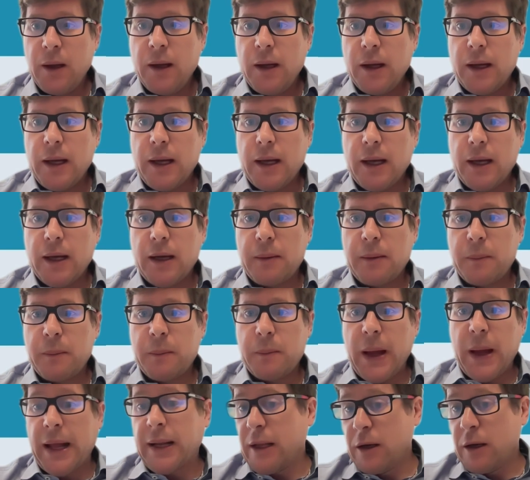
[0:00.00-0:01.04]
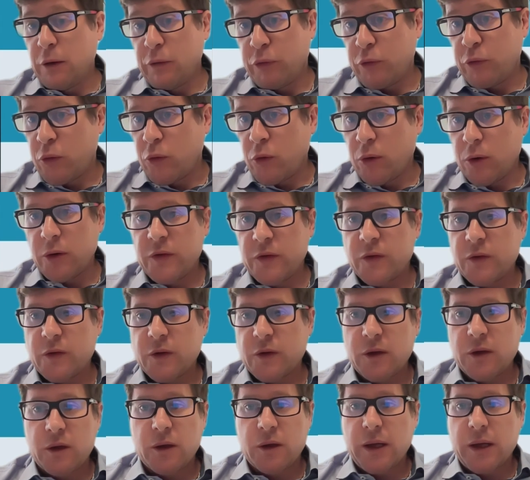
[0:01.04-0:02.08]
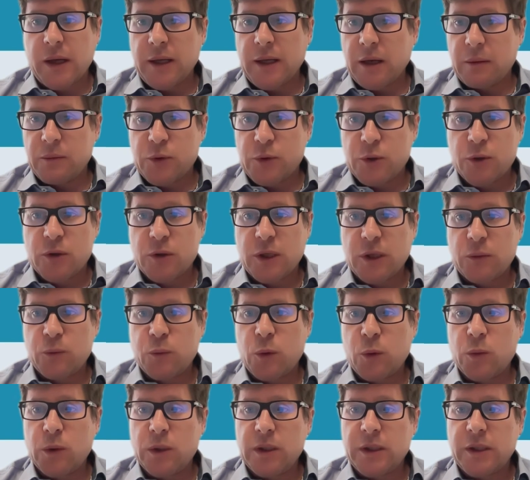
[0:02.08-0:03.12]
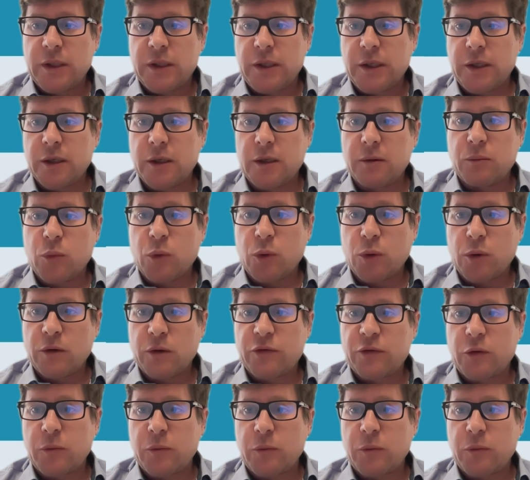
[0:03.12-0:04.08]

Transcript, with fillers: And then, of course, and I'm sure that we will hear more from